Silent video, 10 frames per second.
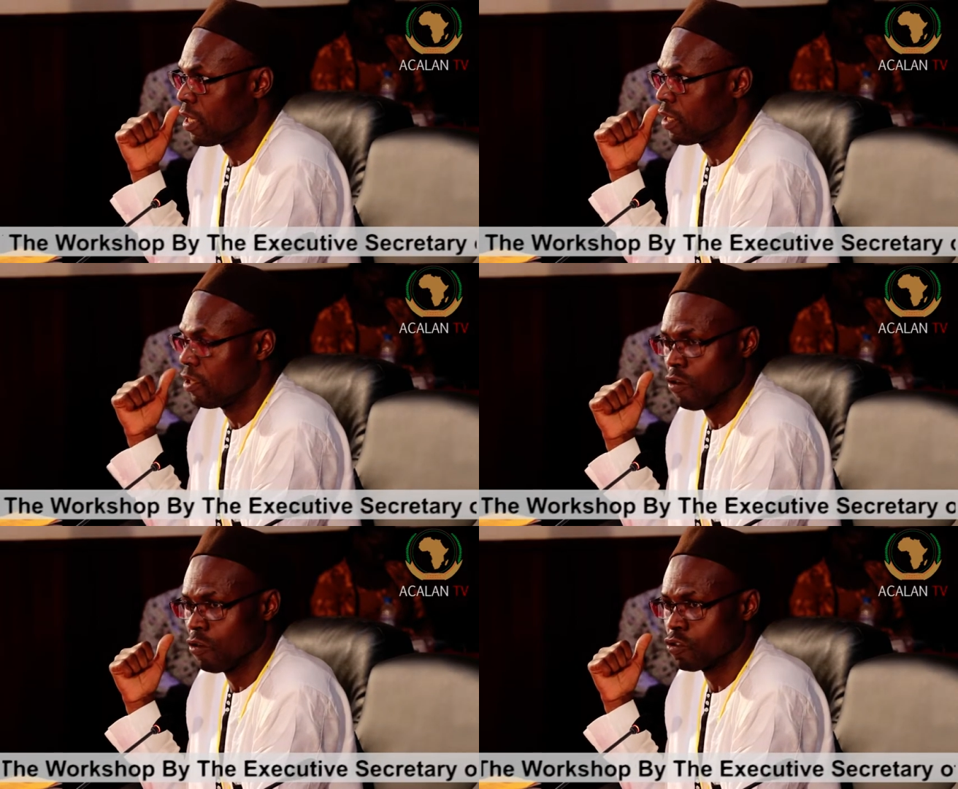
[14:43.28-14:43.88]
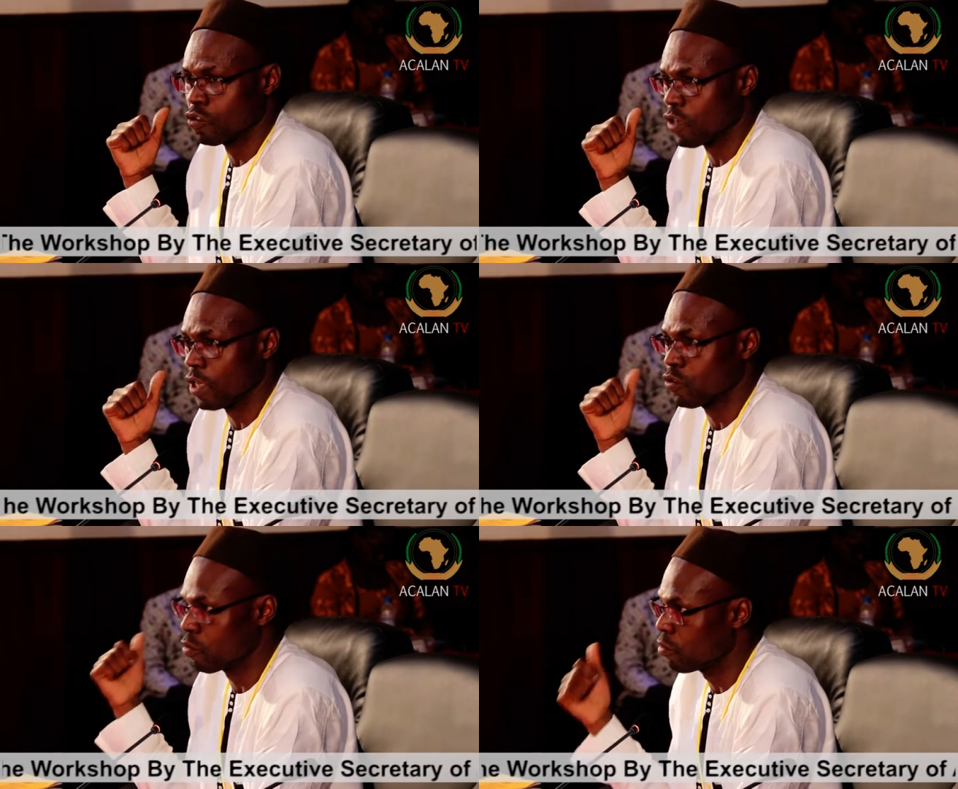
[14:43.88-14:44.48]
to
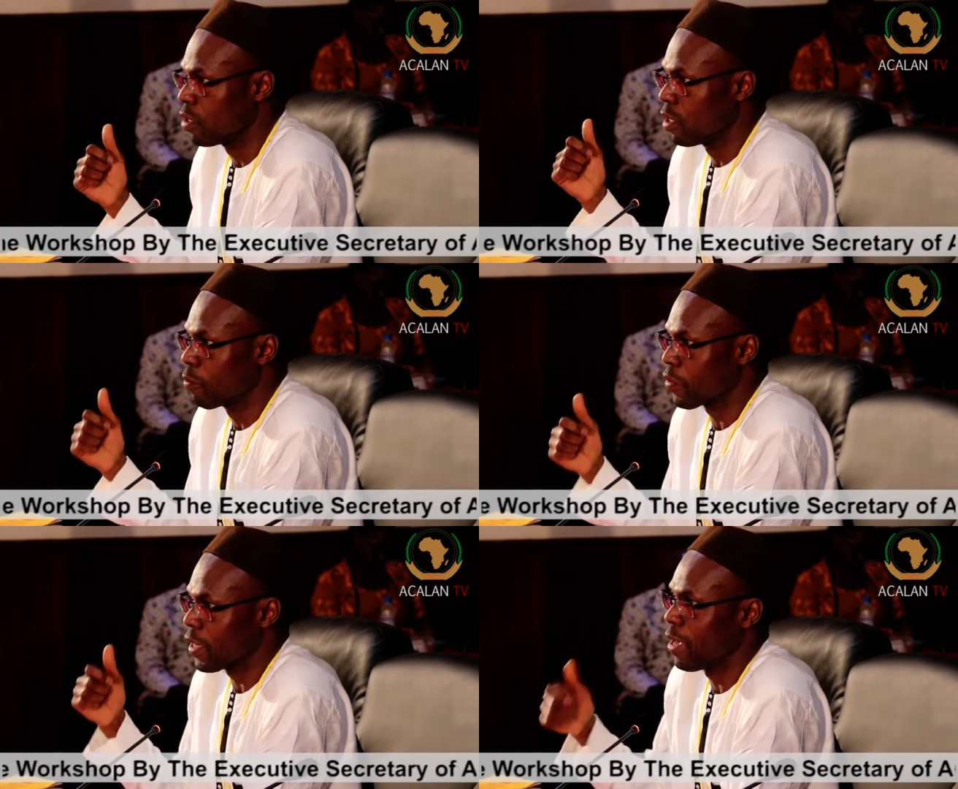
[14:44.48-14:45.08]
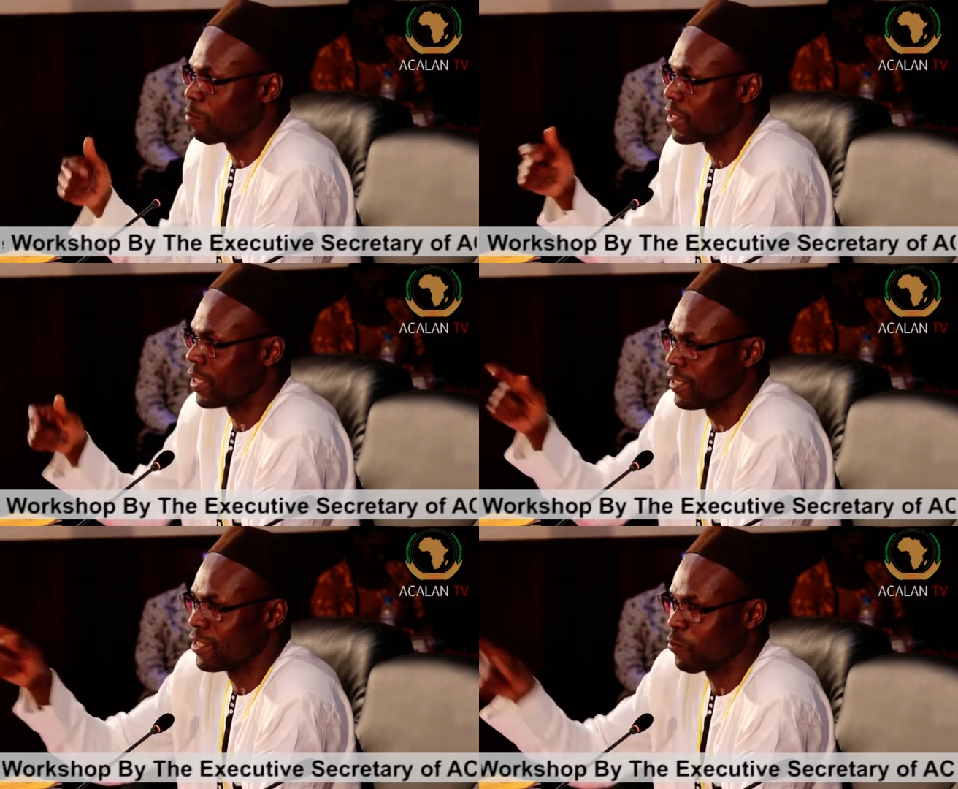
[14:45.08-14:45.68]
try to preempt
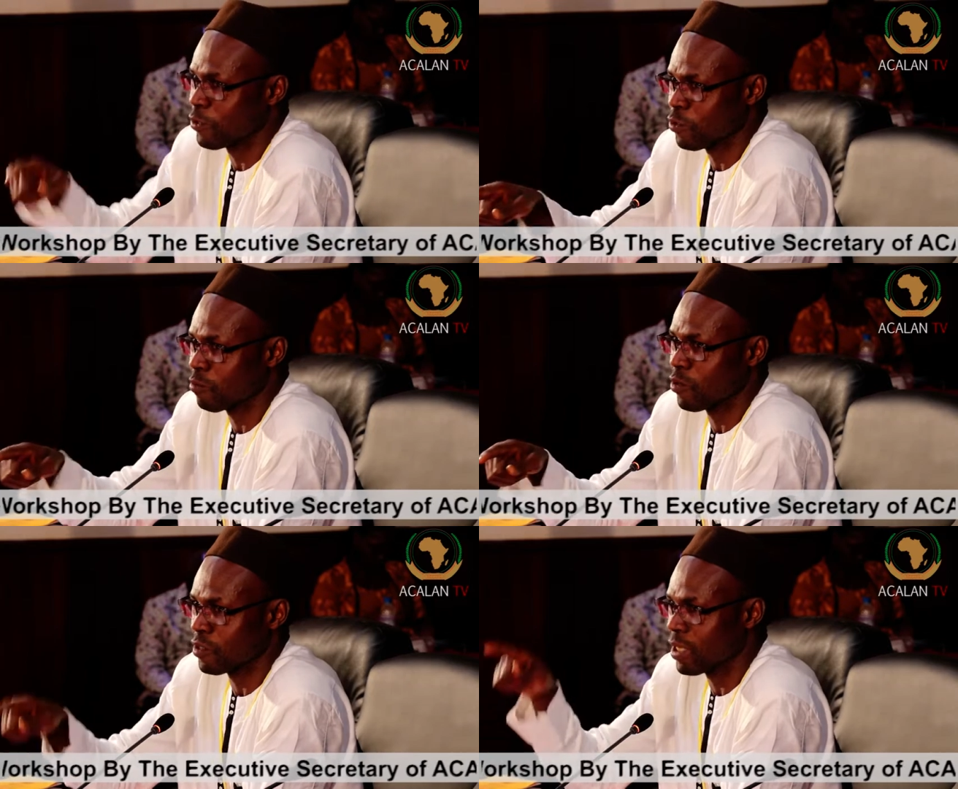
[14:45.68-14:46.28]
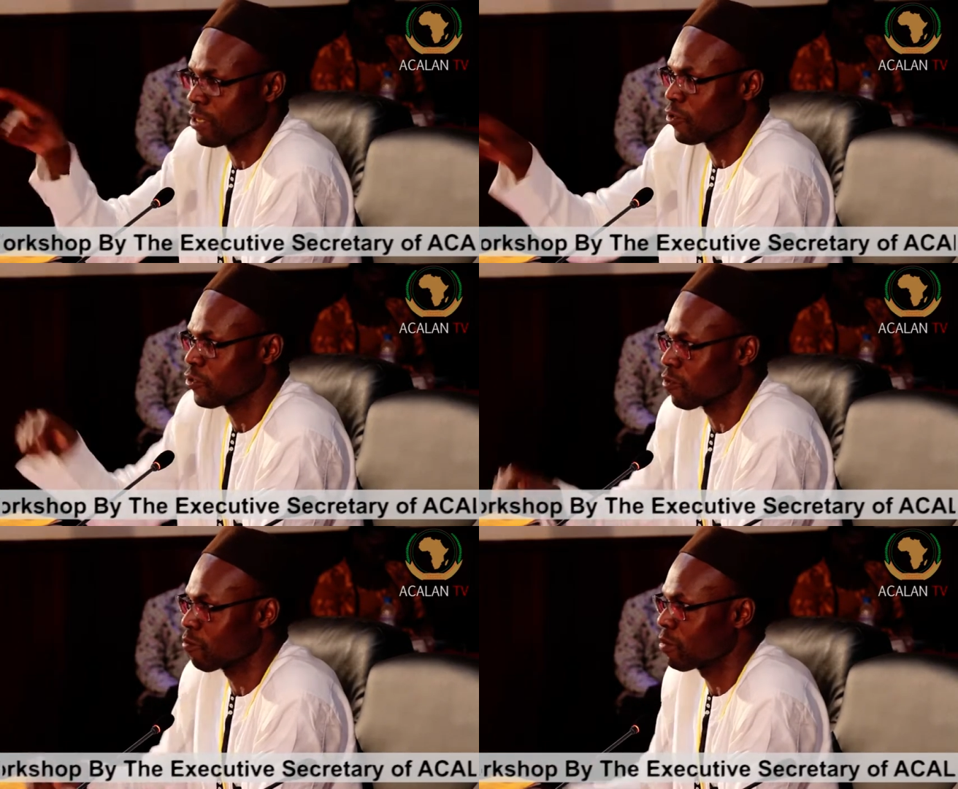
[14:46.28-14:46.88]
any question, because I know
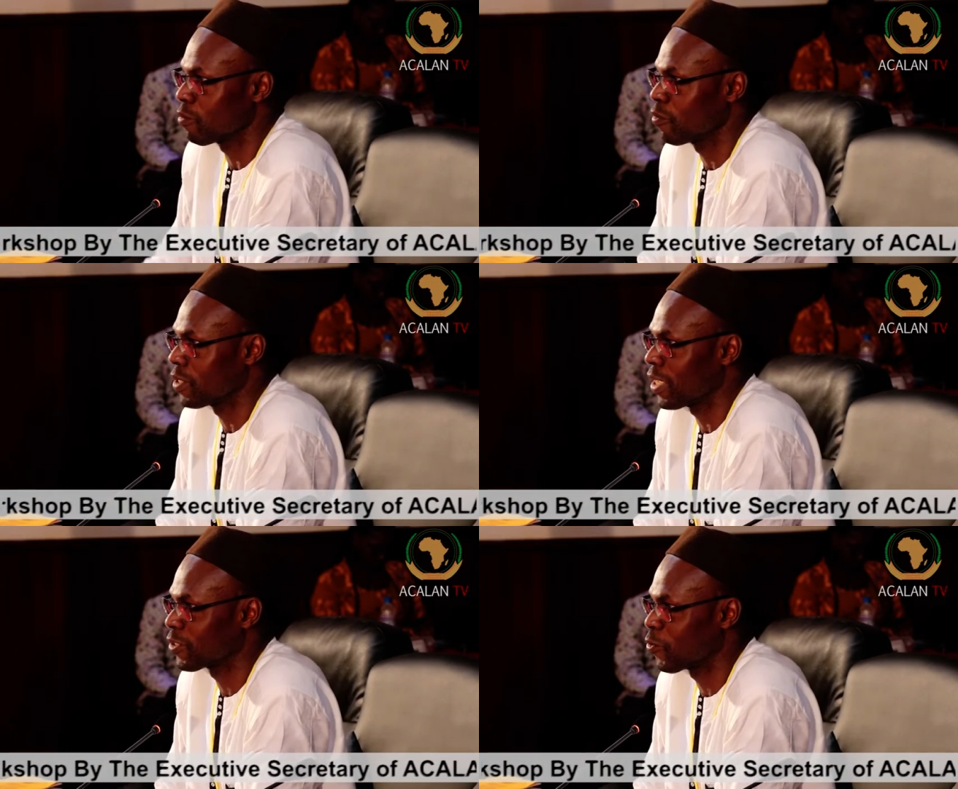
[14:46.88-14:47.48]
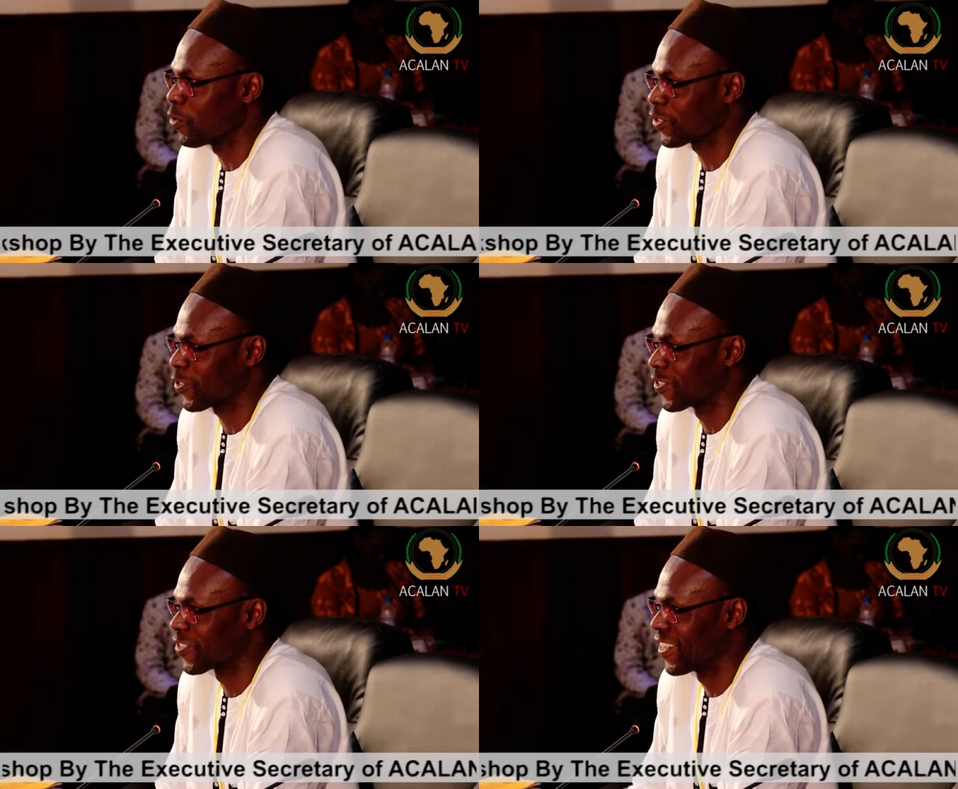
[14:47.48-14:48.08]
some people would ask
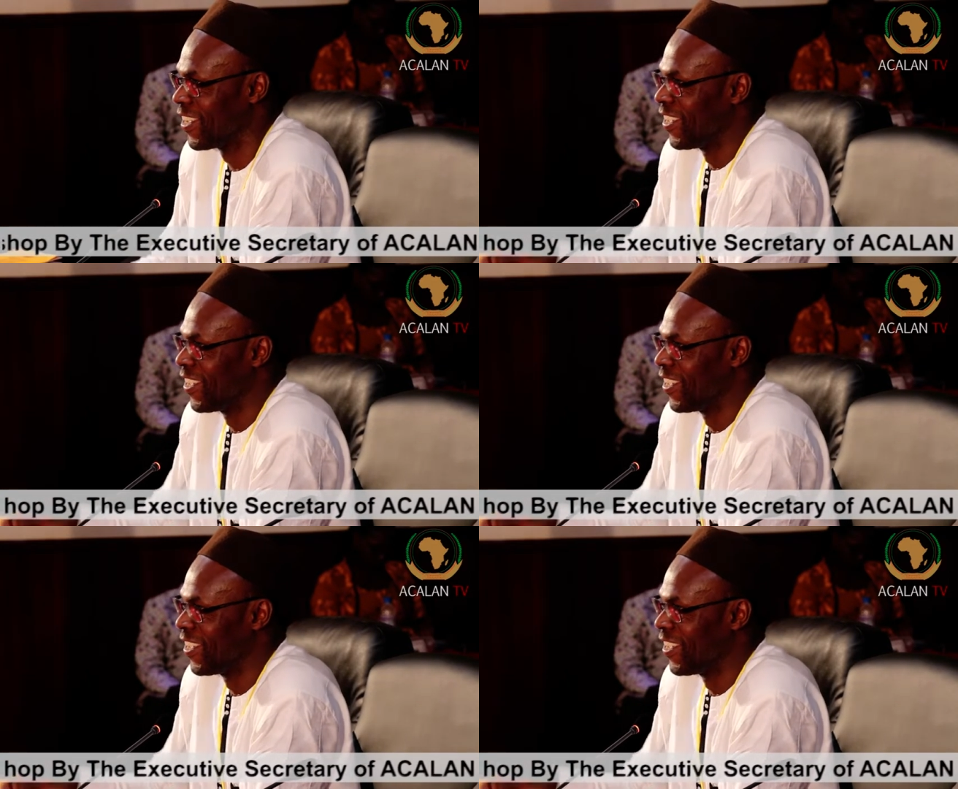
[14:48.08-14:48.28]
questions.